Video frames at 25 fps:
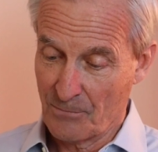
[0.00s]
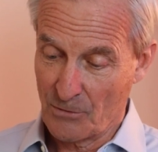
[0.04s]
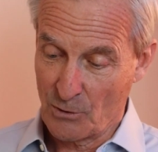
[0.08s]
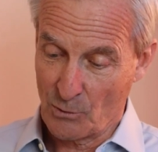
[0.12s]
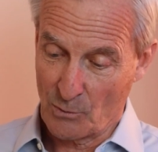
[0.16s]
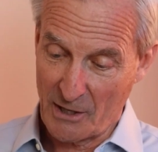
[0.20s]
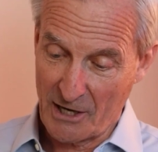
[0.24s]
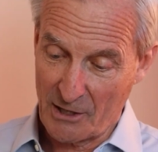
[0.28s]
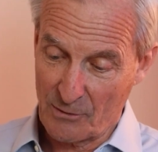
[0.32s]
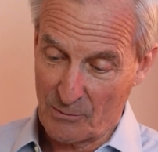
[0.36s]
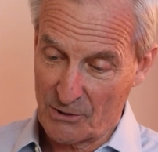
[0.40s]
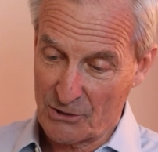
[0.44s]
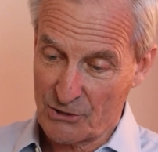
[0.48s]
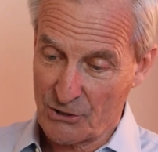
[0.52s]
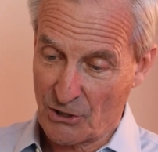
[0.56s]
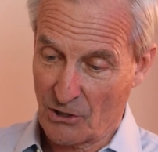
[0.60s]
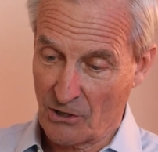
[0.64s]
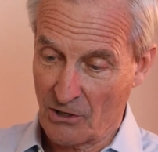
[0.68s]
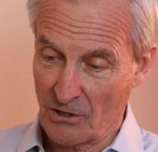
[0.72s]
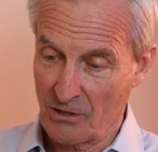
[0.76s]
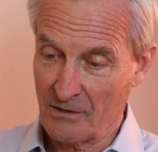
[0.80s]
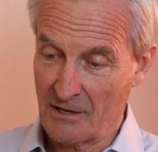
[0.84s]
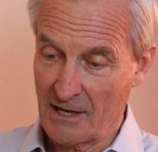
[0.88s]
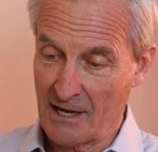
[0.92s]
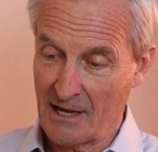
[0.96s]
The rate of
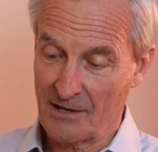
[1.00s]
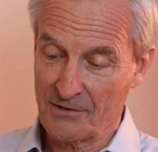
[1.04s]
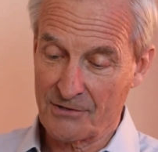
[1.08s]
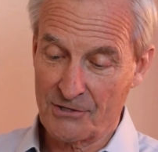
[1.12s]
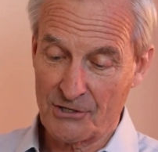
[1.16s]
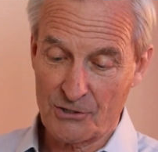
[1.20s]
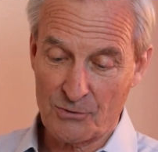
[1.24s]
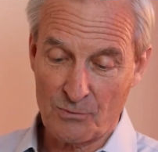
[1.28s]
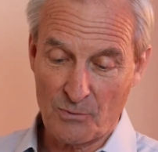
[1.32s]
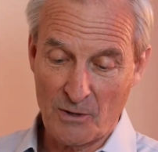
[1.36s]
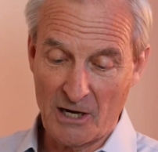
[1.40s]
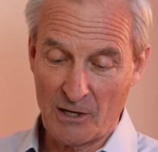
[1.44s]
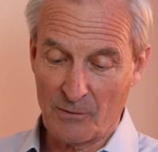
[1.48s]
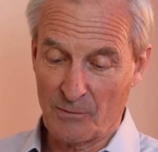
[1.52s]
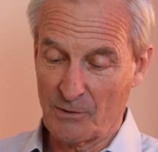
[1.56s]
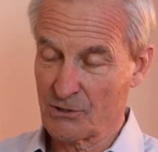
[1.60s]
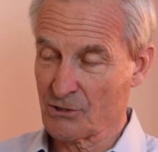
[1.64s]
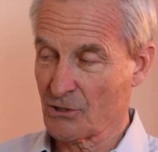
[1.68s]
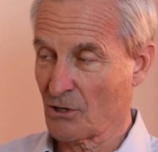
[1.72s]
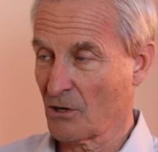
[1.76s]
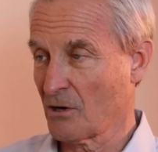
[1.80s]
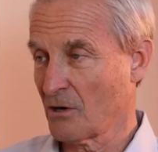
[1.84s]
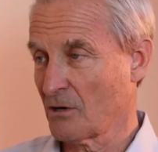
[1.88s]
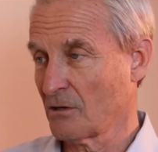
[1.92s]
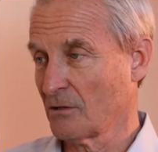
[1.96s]
return, how's this rate of
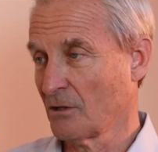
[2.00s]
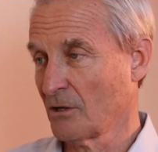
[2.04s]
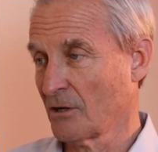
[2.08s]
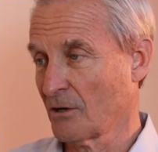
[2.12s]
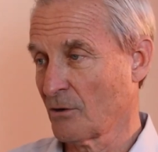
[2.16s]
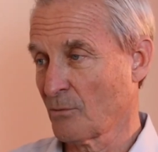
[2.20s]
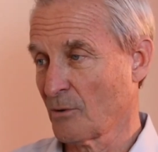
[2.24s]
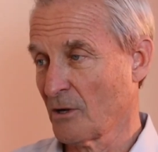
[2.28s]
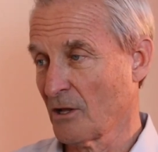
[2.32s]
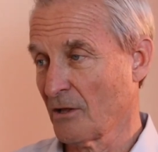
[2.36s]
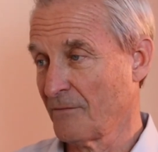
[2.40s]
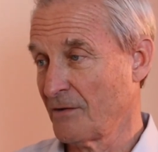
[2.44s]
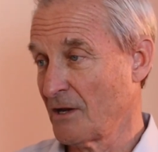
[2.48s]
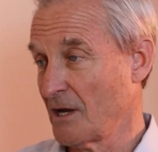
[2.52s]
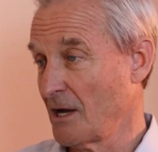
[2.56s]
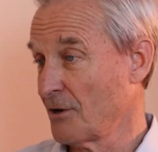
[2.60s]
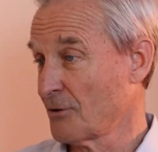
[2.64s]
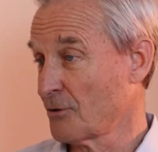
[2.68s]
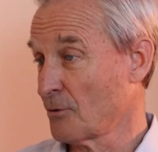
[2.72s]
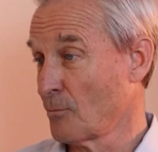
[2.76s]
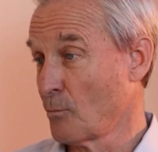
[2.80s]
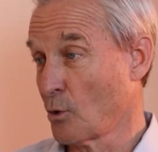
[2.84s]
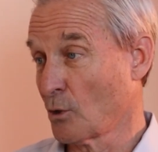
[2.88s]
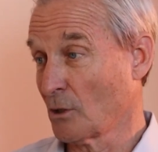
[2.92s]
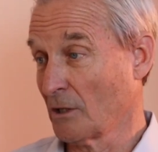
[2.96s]
return look relative to
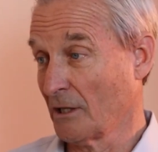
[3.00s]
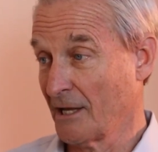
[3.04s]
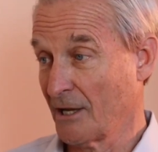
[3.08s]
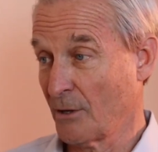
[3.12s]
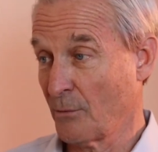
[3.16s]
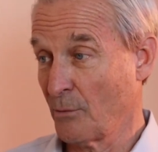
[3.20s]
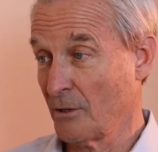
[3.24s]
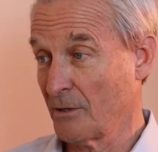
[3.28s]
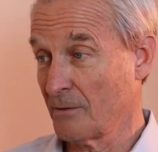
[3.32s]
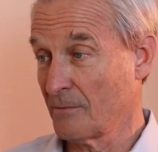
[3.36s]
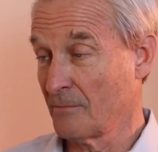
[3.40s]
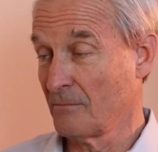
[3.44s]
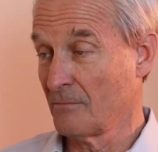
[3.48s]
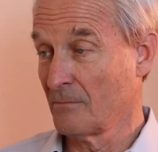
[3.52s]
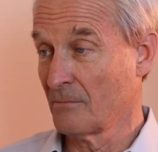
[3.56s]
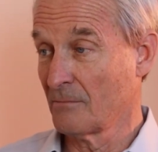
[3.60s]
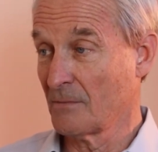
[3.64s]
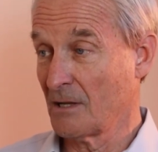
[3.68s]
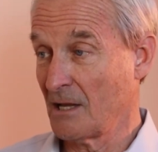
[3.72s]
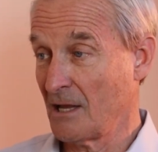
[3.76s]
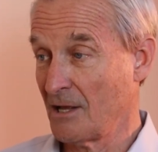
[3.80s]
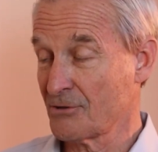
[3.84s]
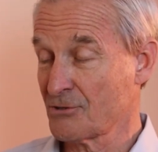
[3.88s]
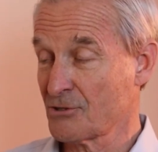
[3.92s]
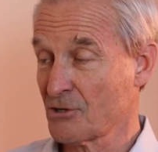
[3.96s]
other more liquid
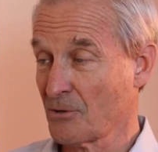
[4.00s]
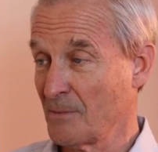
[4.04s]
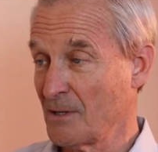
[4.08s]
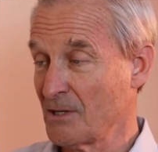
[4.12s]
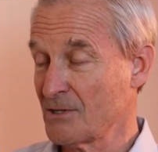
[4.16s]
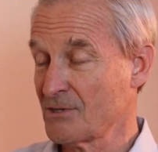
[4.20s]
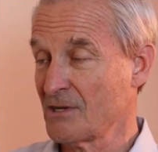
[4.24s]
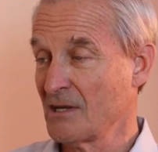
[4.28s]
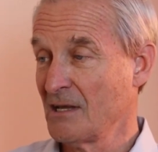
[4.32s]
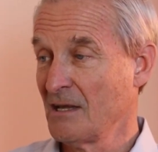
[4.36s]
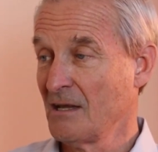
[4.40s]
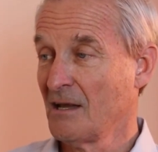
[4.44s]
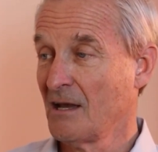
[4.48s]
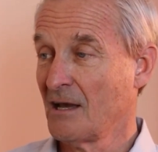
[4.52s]
instruments?